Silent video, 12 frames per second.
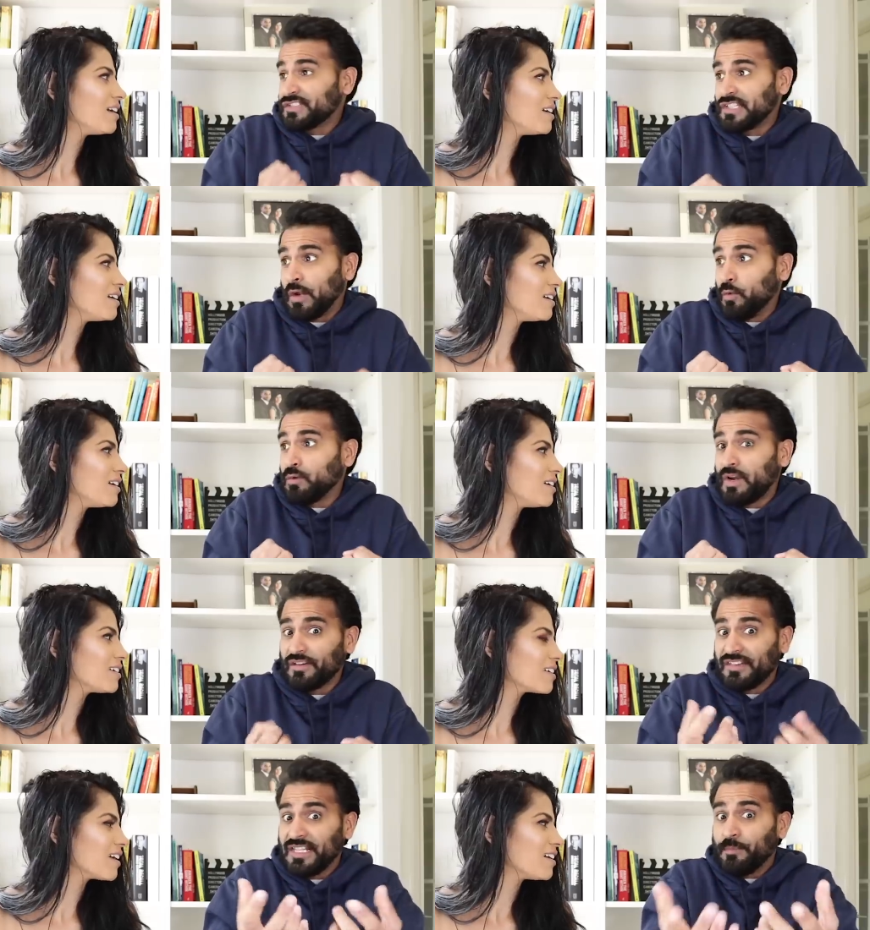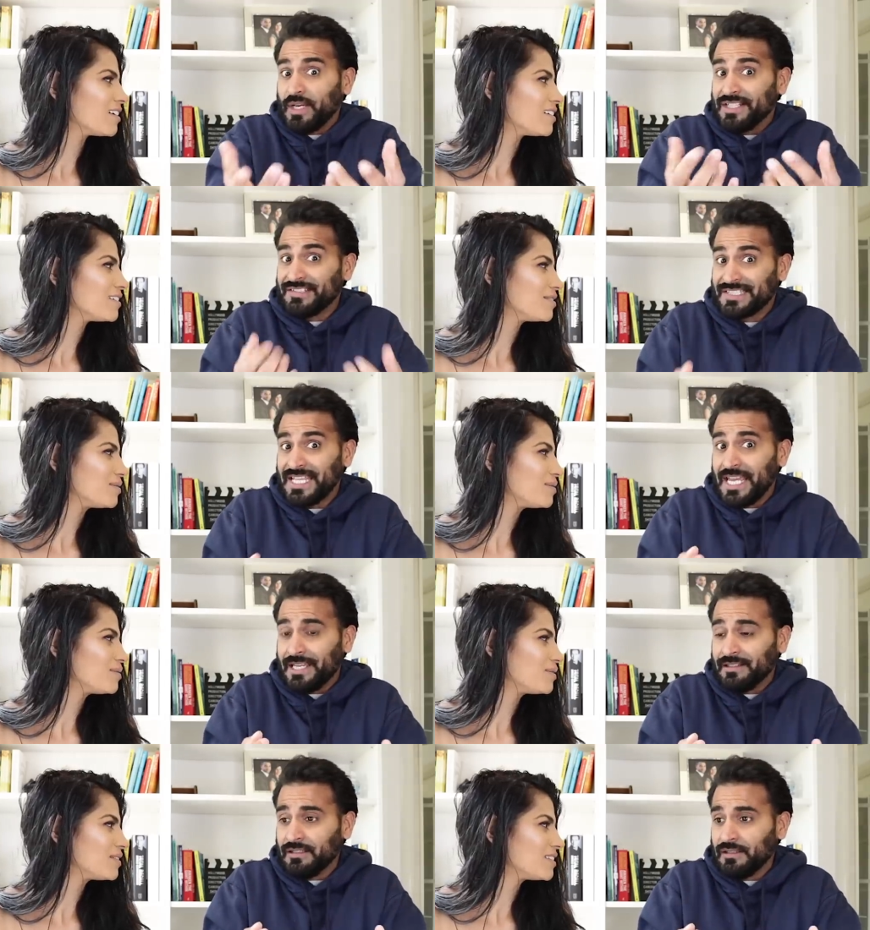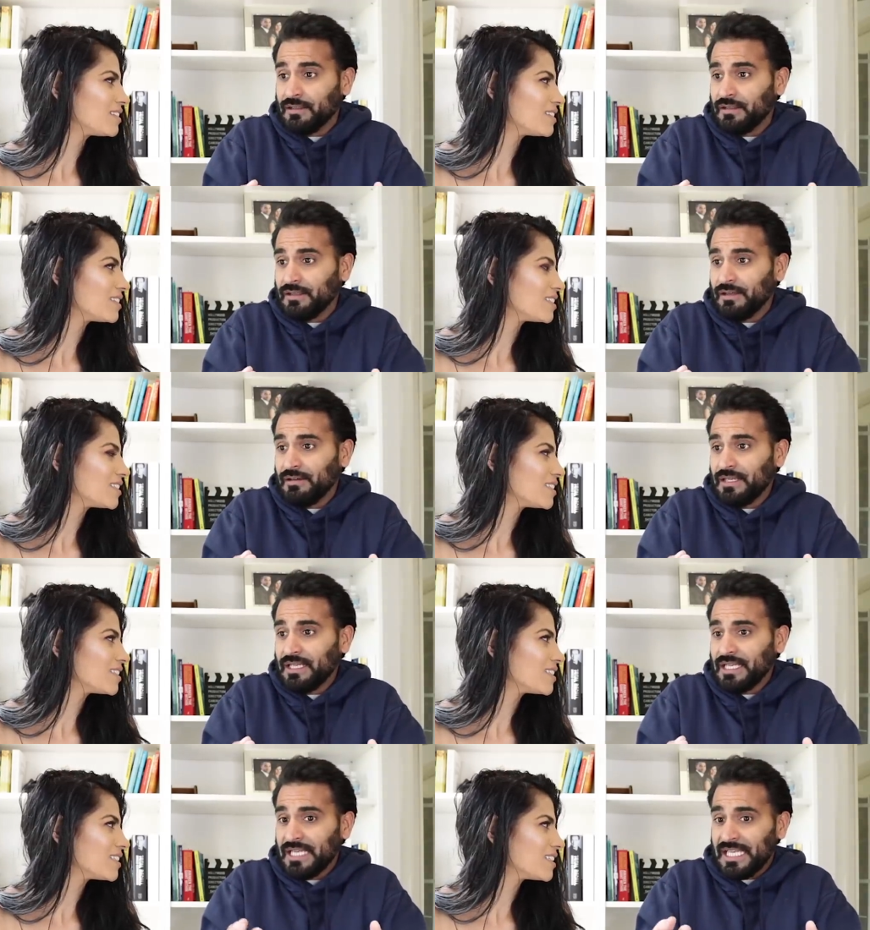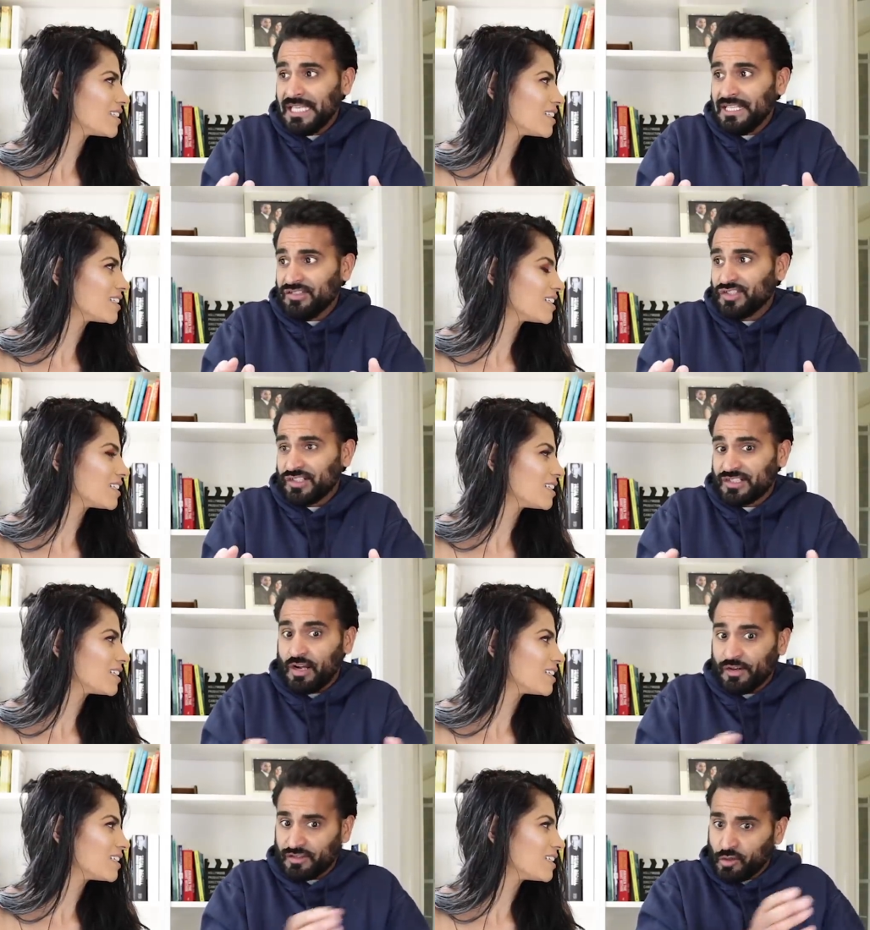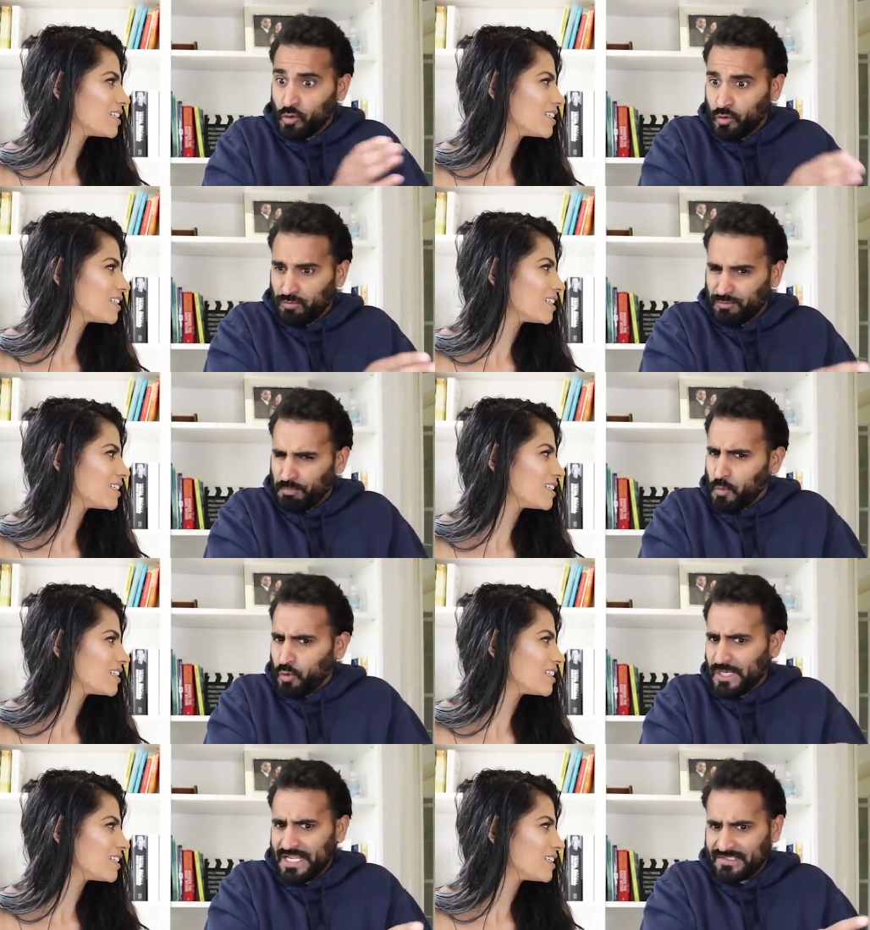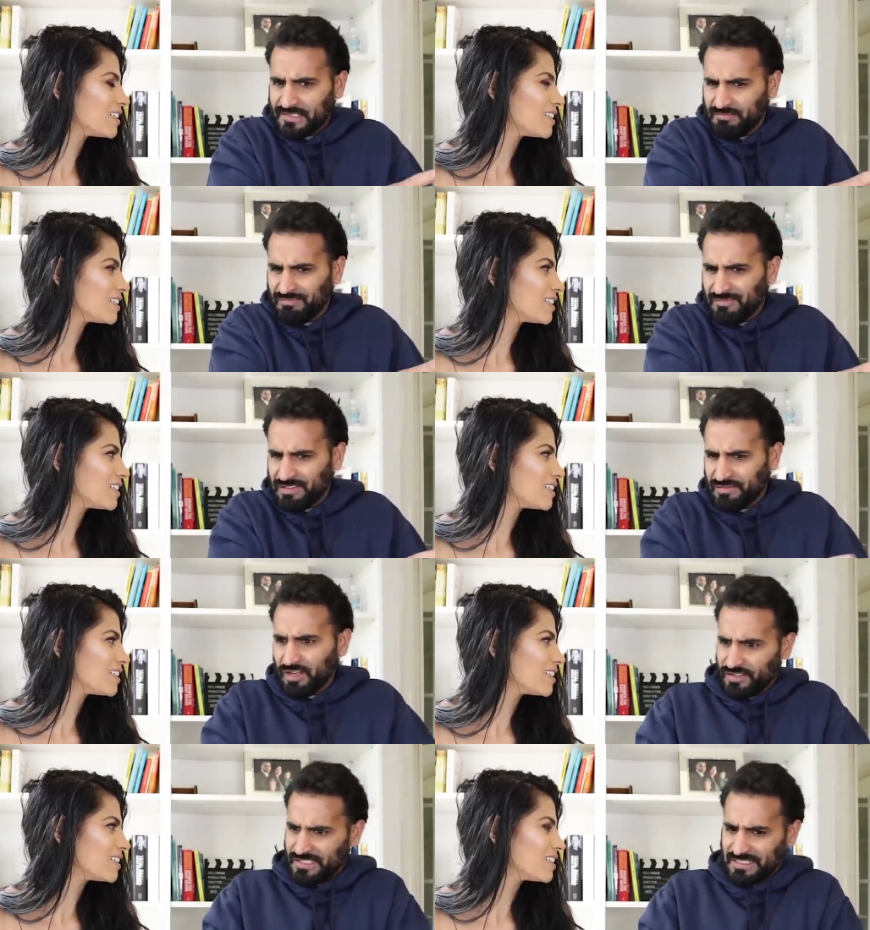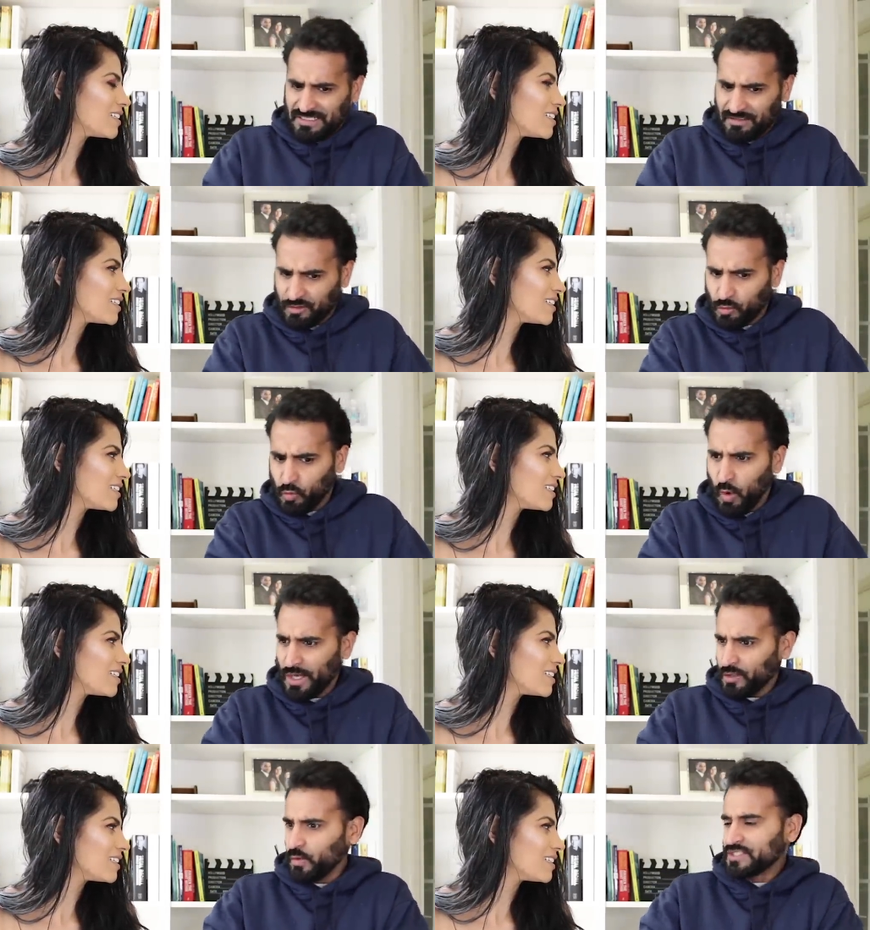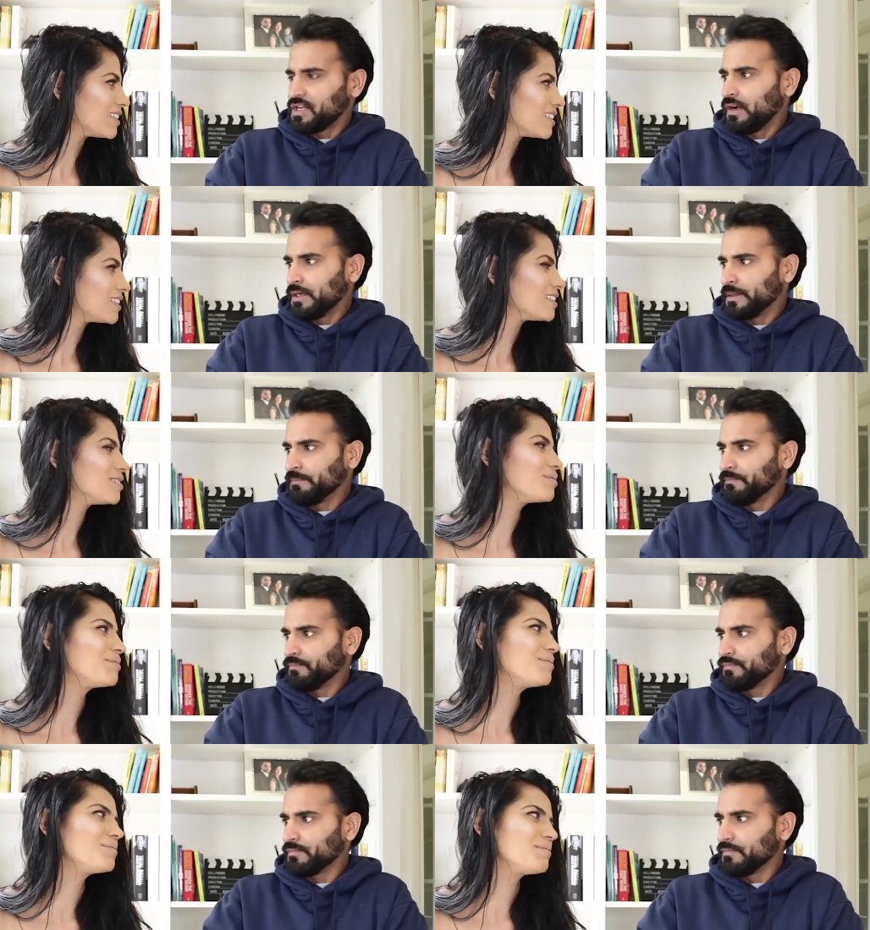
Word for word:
Speaker 1: your soul kind of thing. But instead, he's just gone more or less, not in quite a quick time,